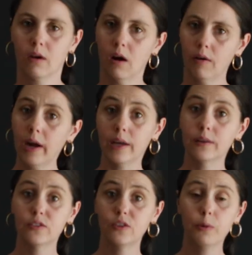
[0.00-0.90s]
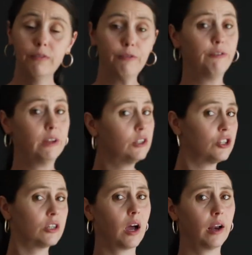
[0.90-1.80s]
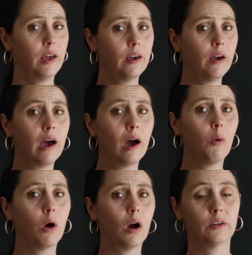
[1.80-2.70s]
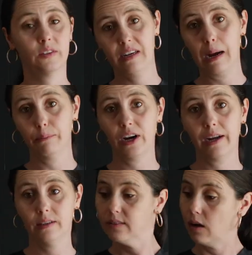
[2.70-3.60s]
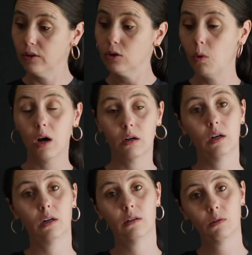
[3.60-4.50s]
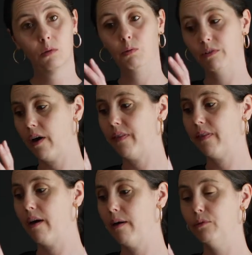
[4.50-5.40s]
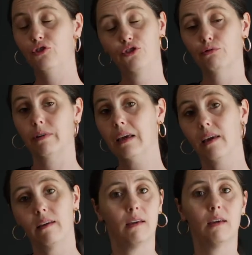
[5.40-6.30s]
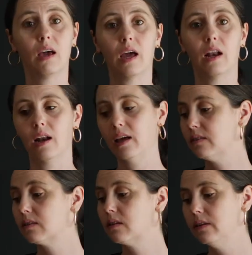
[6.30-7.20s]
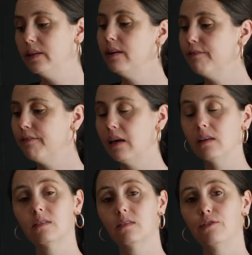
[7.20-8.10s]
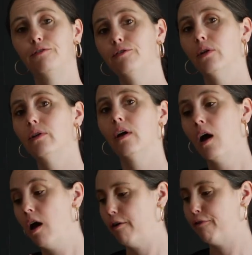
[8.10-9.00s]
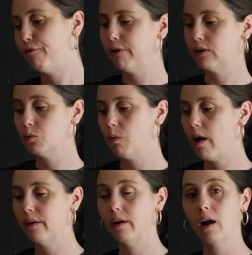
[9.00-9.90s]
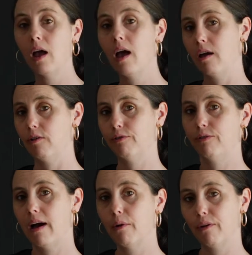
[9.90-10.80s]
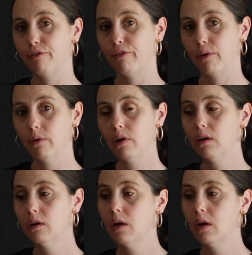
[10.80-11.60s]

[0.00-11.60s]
Alright, so we've finished cutting our snapdragons underwater. We've got them drinking in a nice clean vase full of fresh water and flower food.